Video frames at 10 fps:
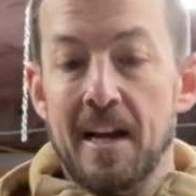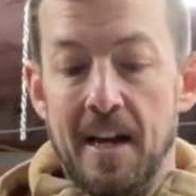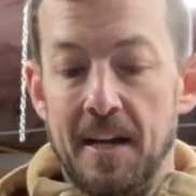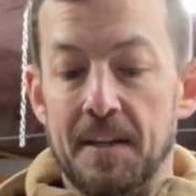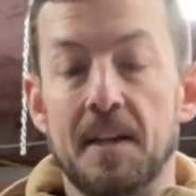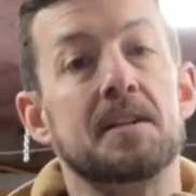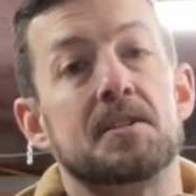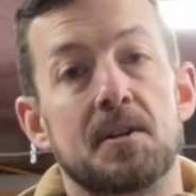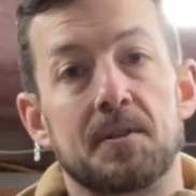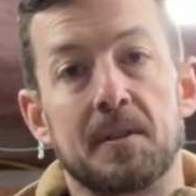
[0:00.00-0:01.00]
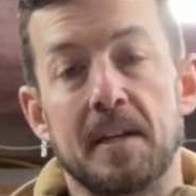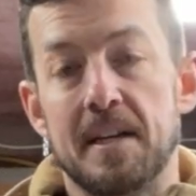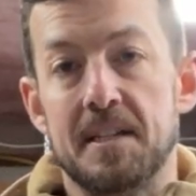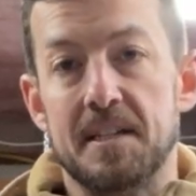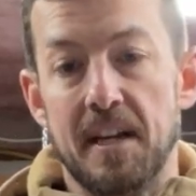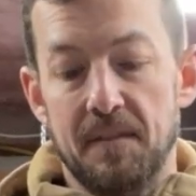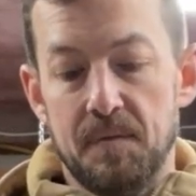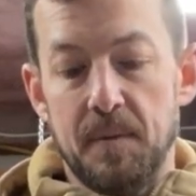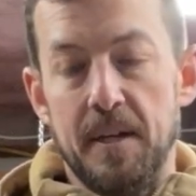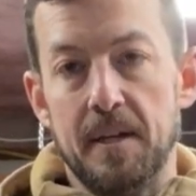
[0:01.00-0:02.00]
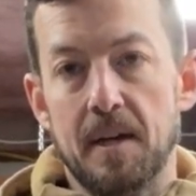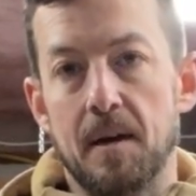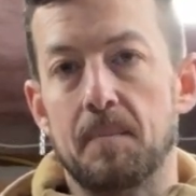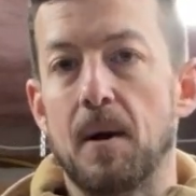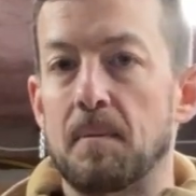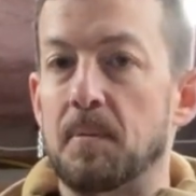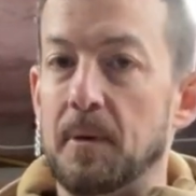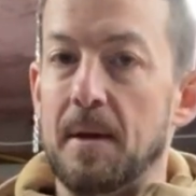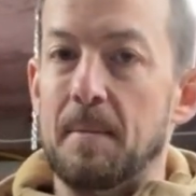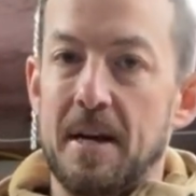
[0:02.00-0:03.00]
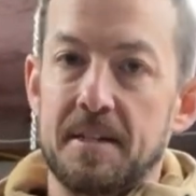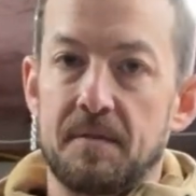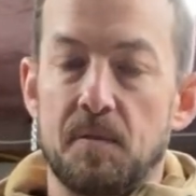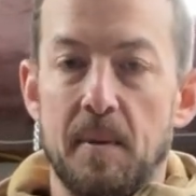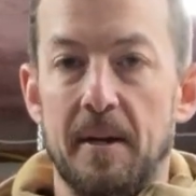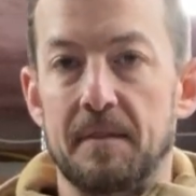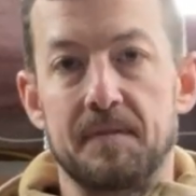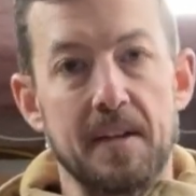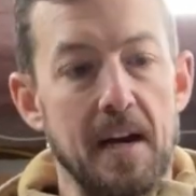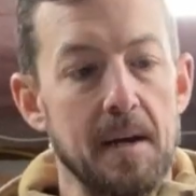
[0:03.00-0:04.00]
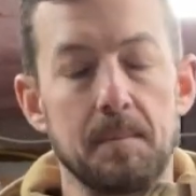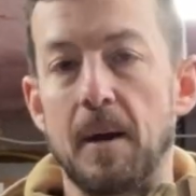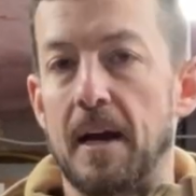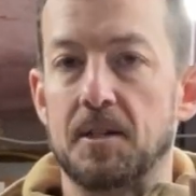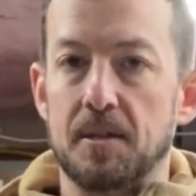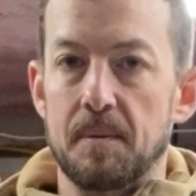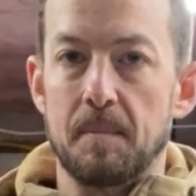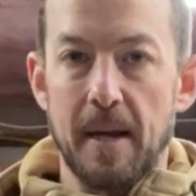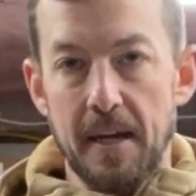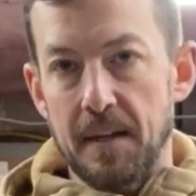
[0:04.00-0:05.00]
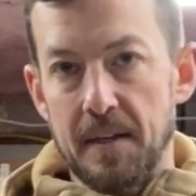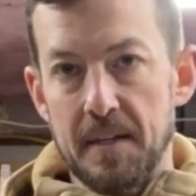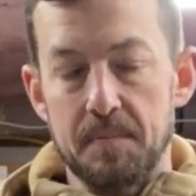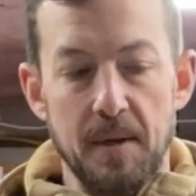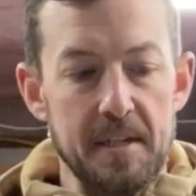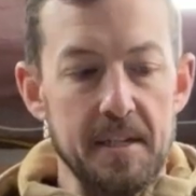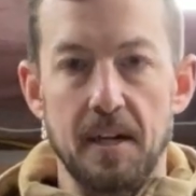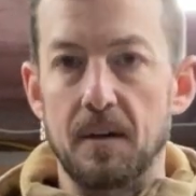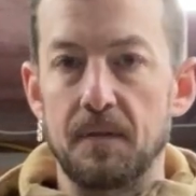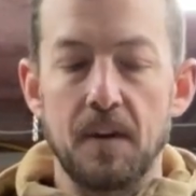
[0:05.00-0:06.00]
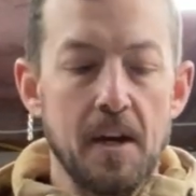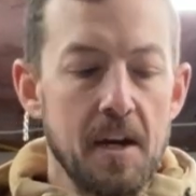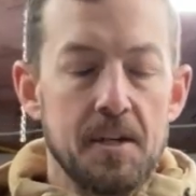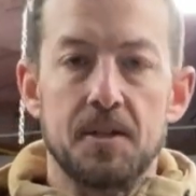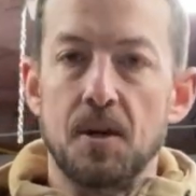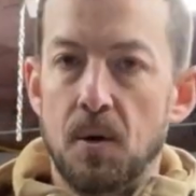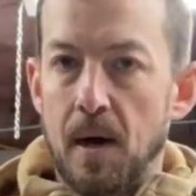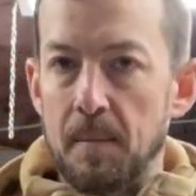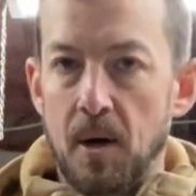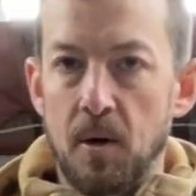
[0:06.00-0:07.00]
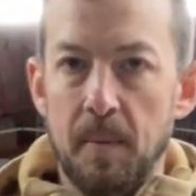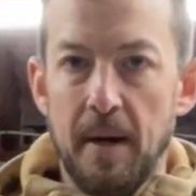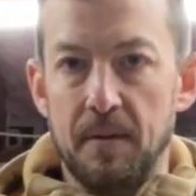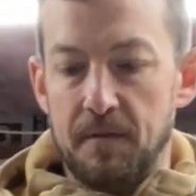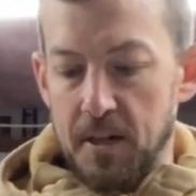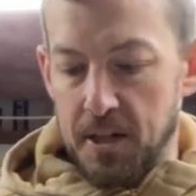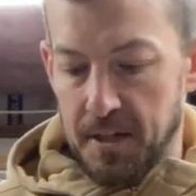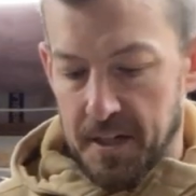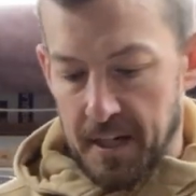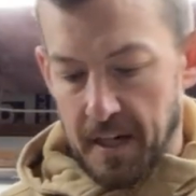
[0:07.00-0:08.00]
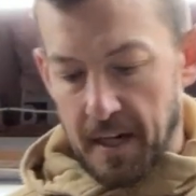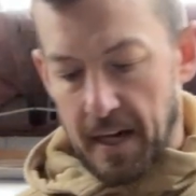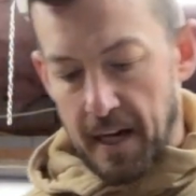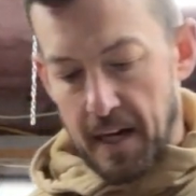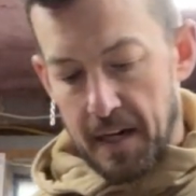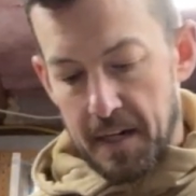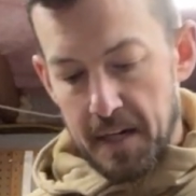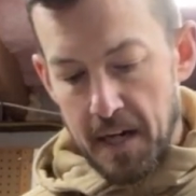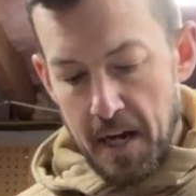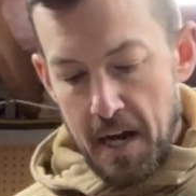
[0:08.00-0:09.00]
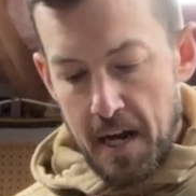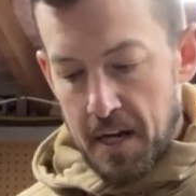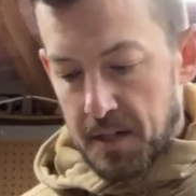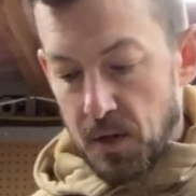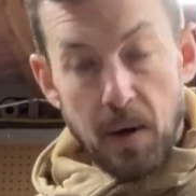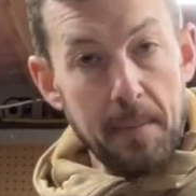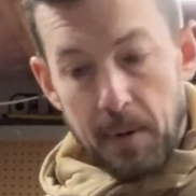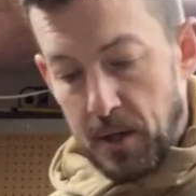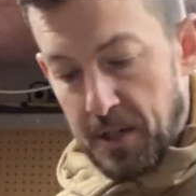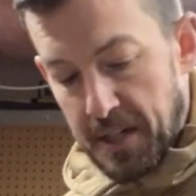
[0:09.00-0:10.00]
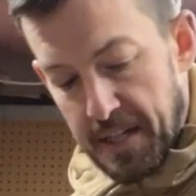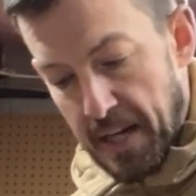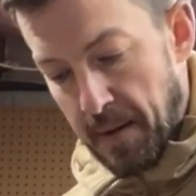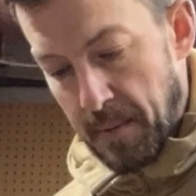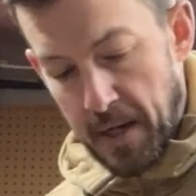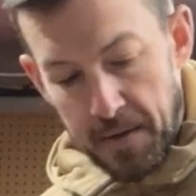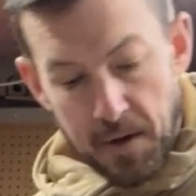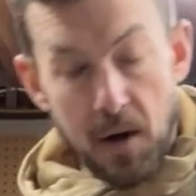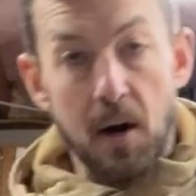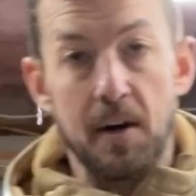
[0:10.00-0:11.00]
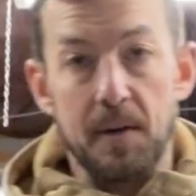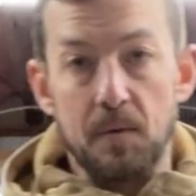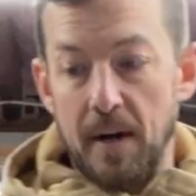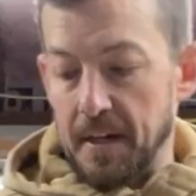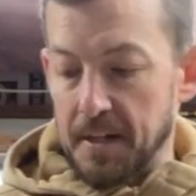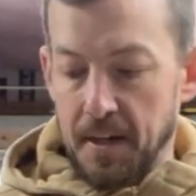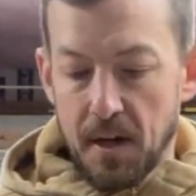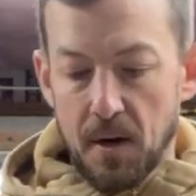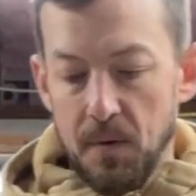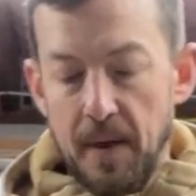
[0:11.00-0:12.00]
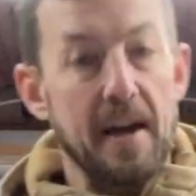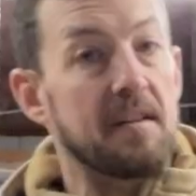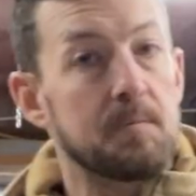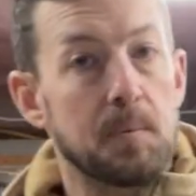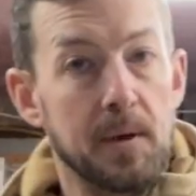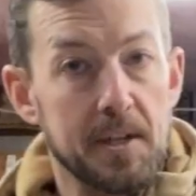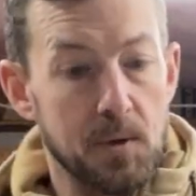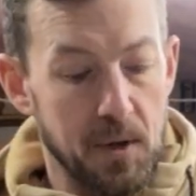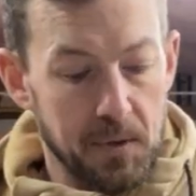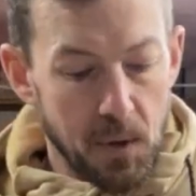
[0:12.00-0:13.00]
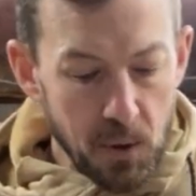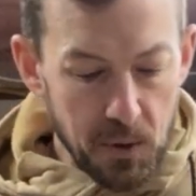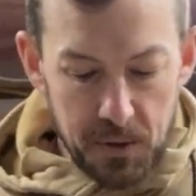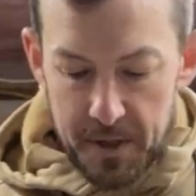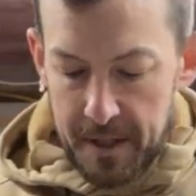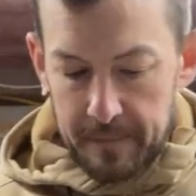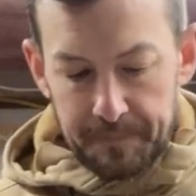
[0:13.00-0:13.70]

And it certainly has saved me probably a massive amount of time actually making these myself. So I'm all about efficiency, and so I purchased them and they're already ready to go. They have pre-drilled holes